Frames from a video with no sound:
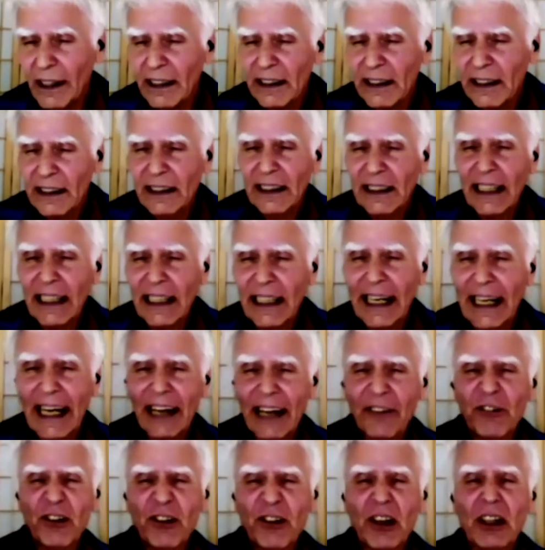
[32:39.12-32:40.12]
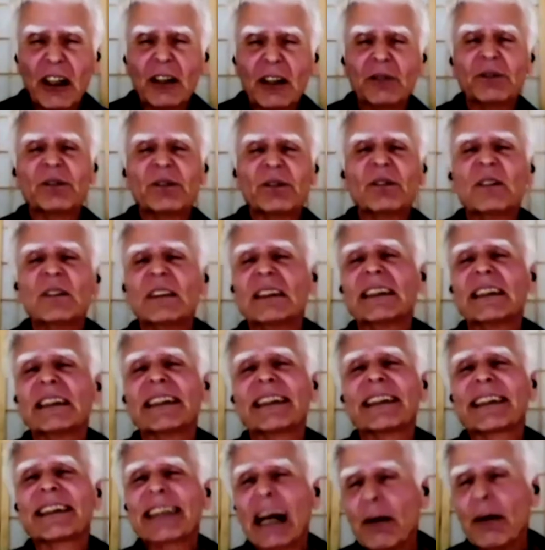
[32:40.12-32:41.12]
And
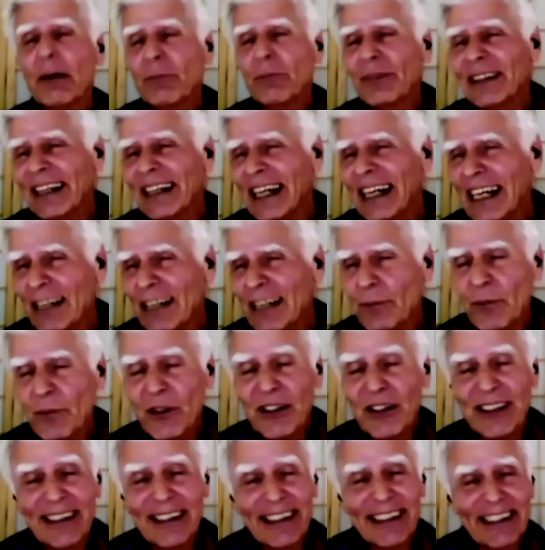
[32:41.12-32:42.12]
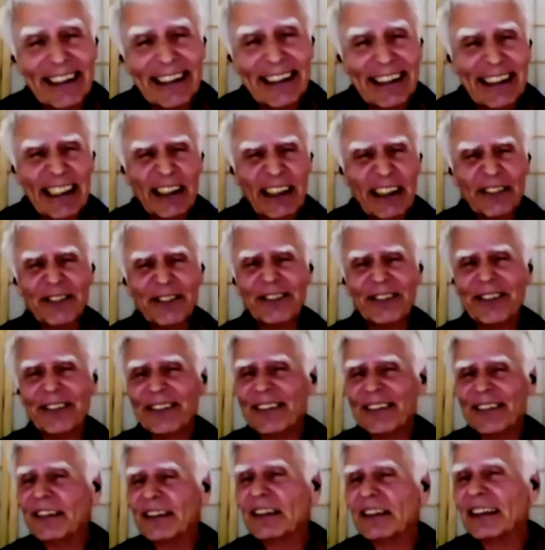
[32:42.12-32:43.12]
sometimes the
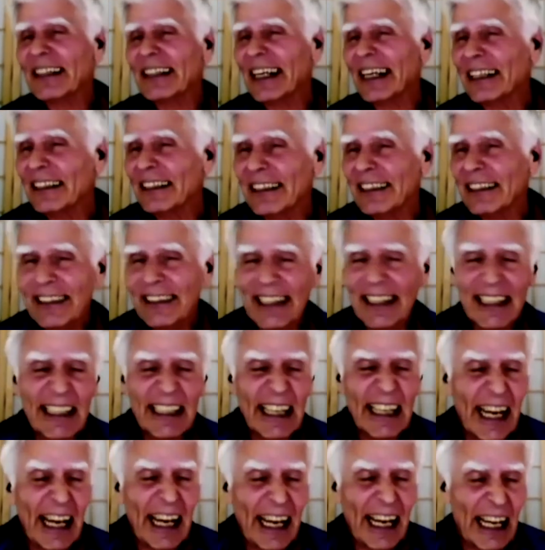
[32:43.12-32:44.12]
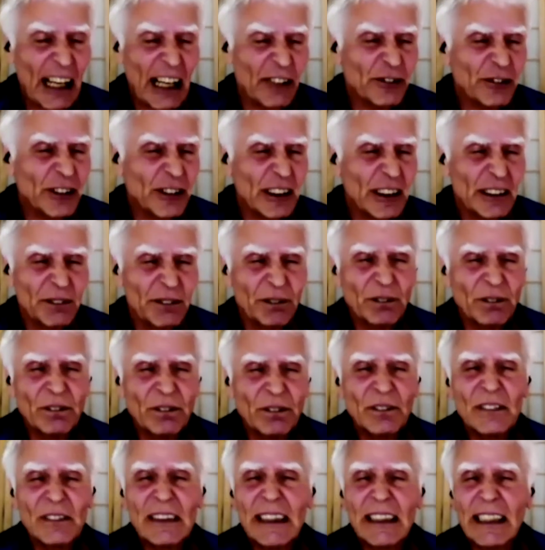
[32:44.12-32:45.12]
gifts that they have
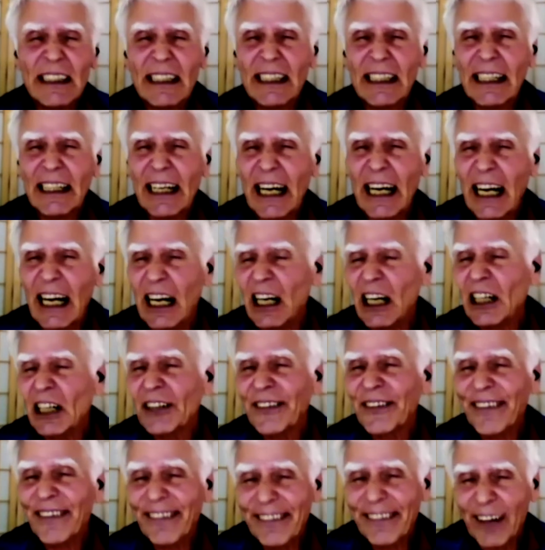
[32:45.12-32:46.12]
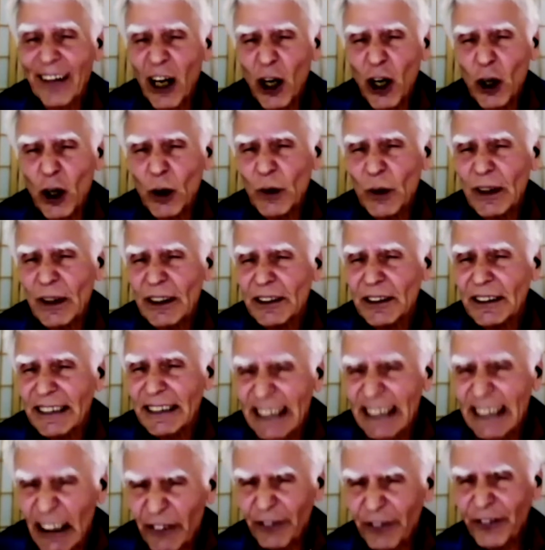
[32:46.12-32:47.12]
are so
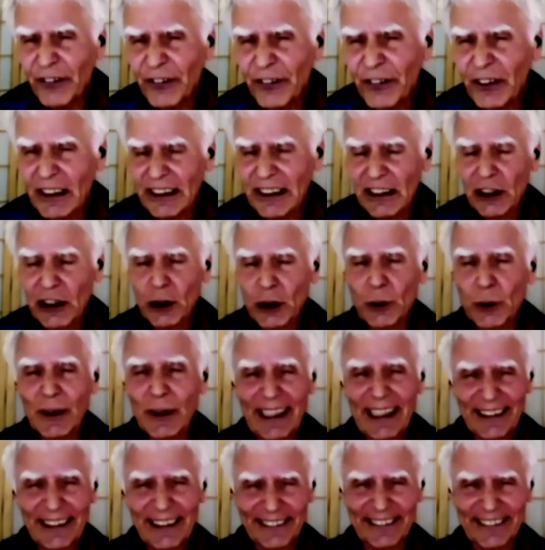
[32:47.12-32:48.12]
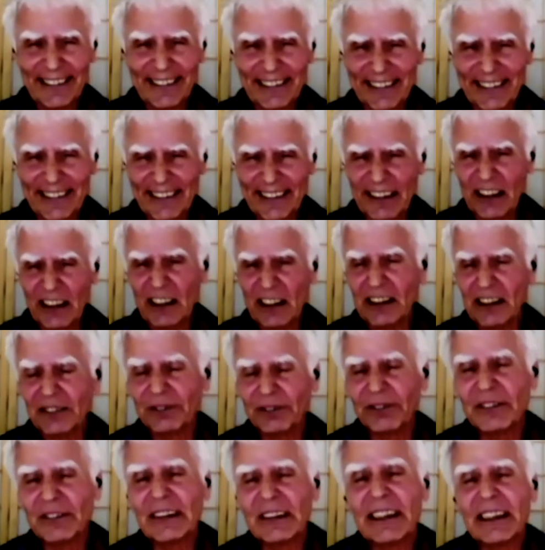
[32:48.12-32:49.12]
different to others
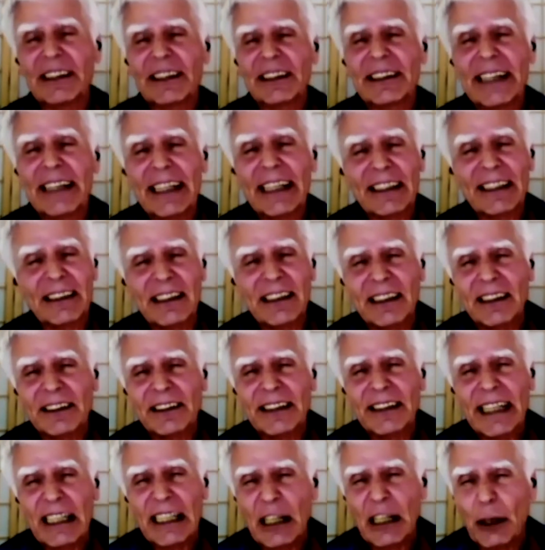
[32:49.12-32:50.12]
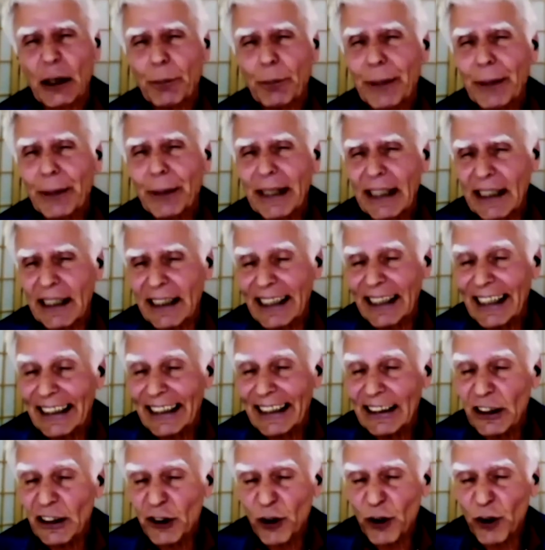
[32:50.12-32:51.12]
that they appear a
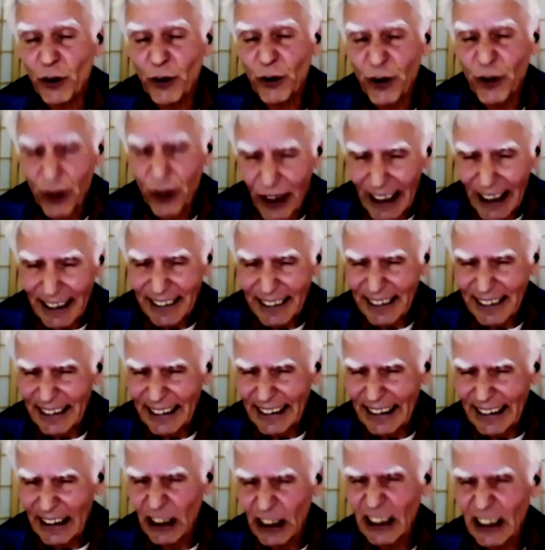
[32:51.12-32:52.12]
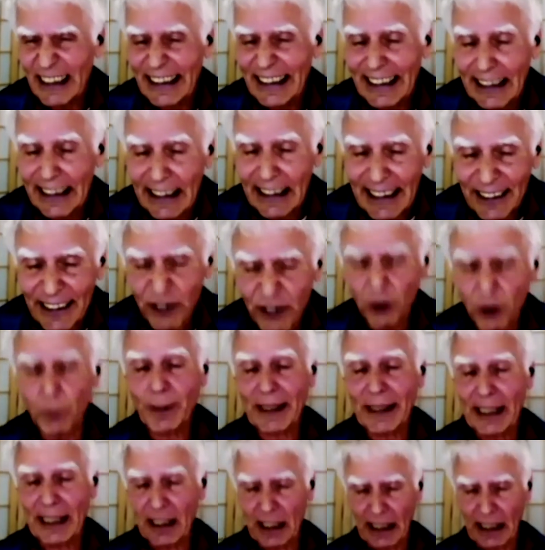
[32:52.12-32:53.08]
little frightening in the beginning.